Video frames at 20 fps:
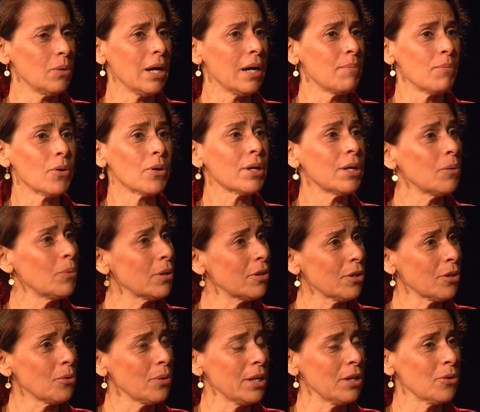I'm working with
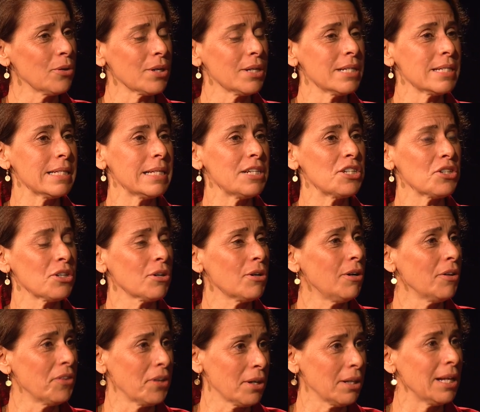a great organization
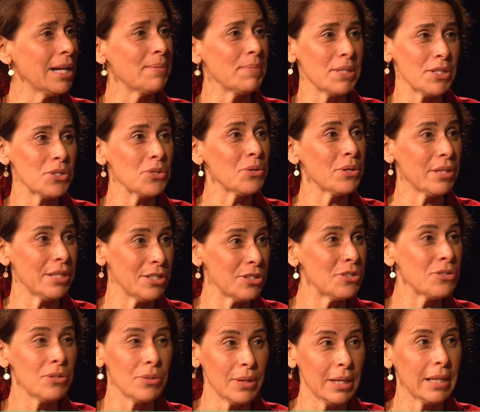called the Climate Store
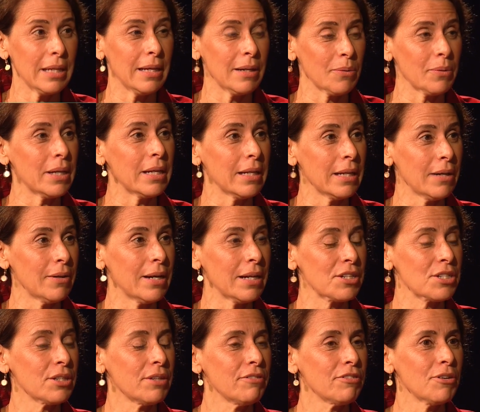that's doing that right now,
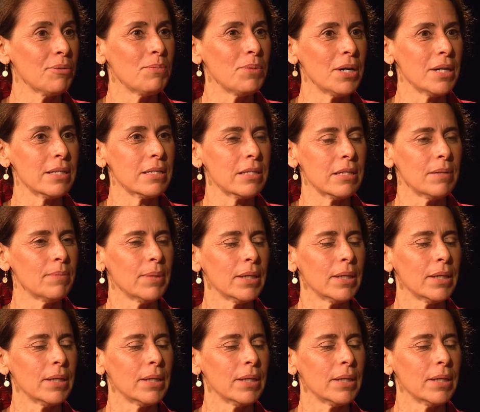actually from Boston.